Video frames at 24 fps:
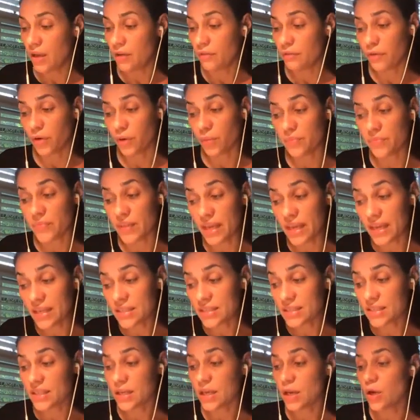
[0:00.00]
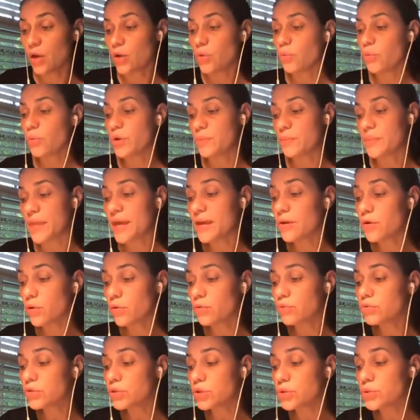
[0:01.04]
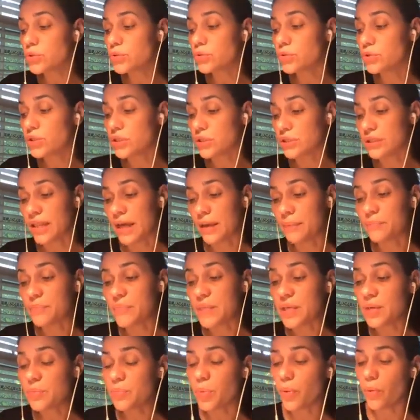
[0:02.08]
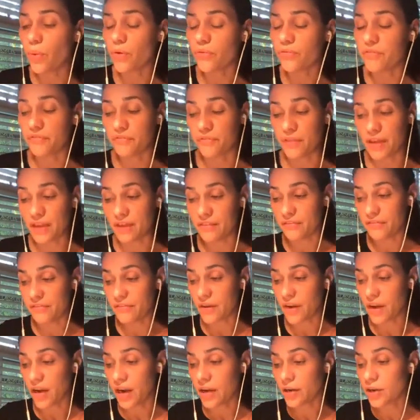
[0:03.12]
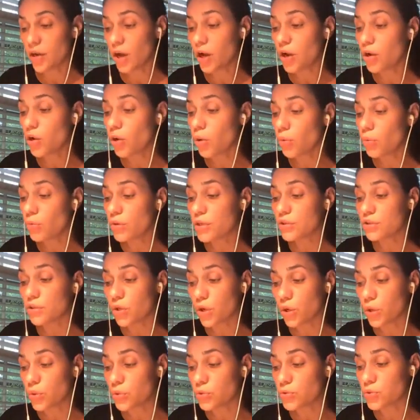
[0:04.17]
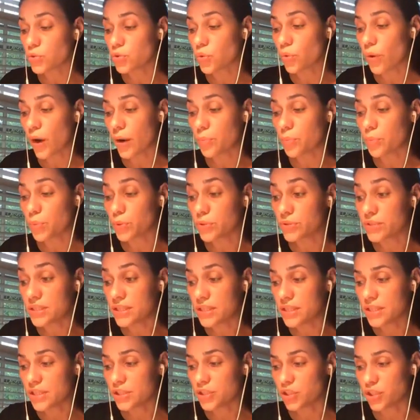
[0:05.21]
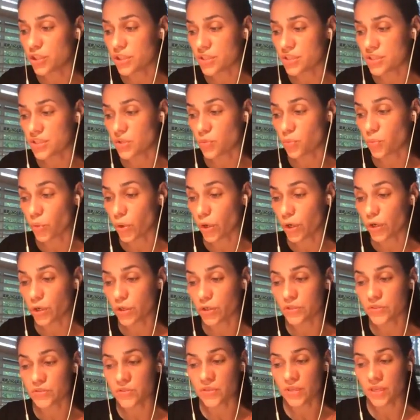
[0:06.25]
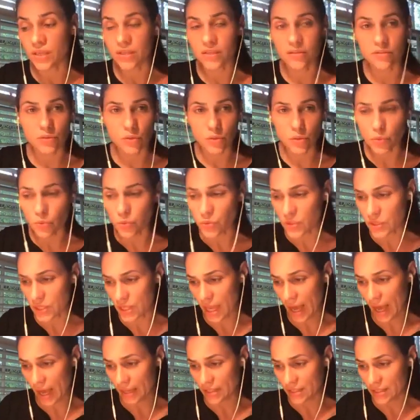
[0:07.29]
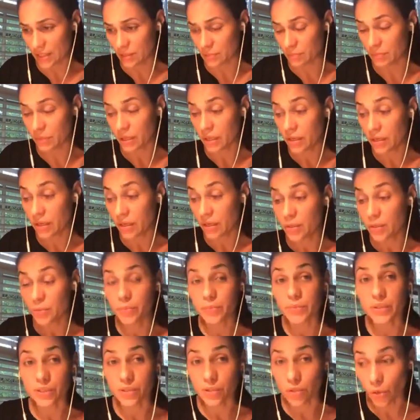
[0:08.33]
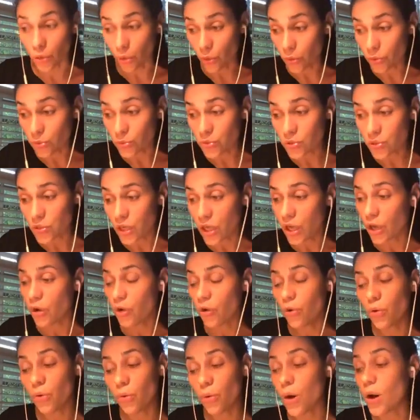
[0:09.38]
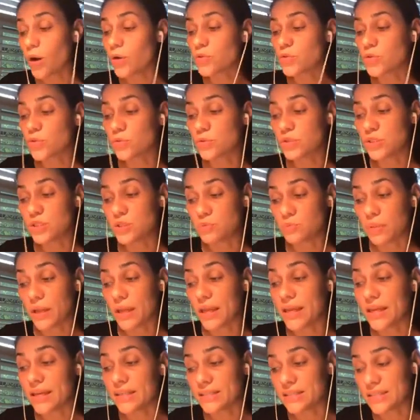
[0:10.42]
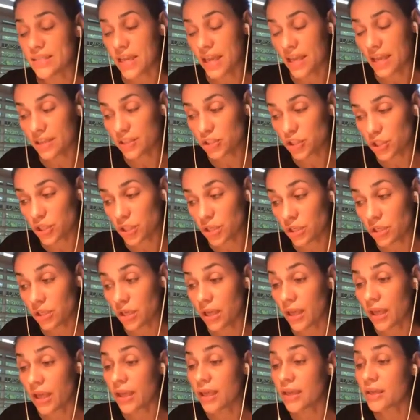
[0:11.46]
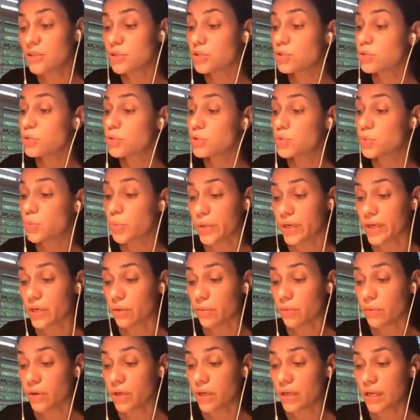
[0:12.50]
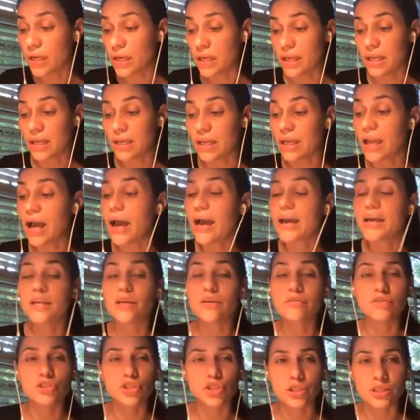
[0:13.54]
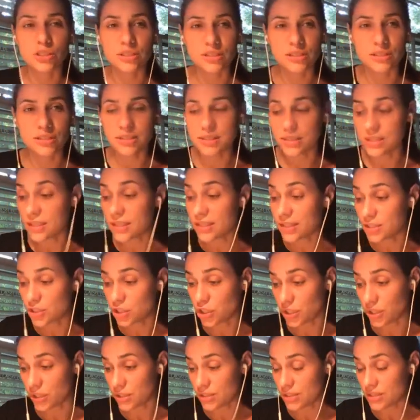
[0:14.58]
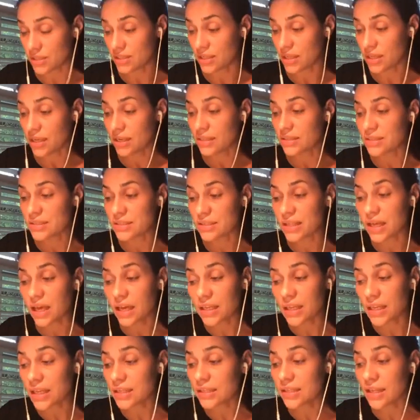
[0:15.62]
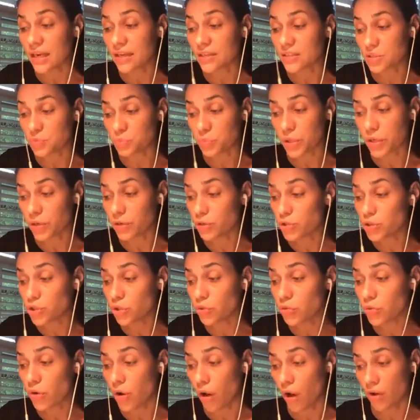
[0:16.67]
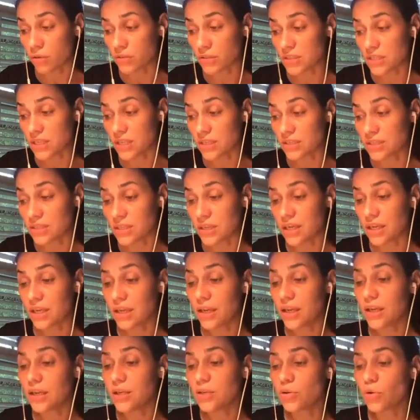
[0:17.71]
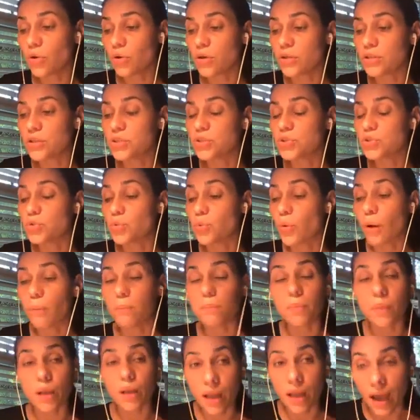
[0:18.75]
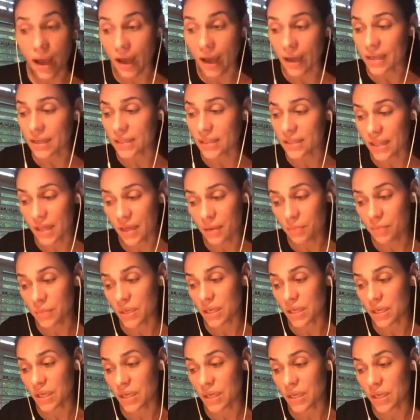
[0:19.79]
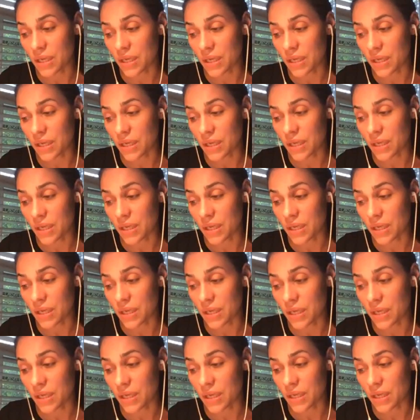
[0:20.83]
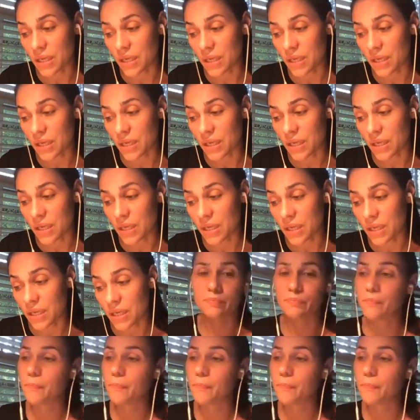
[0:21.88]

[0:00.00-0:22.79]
From this, we may conclude that people of faith are not only those who are prodigious in words and enthusiasm, but those who also display attention and goodwill in light of Jesus' teachings, studying their spiritual content in order to apply them in their daily endeavors.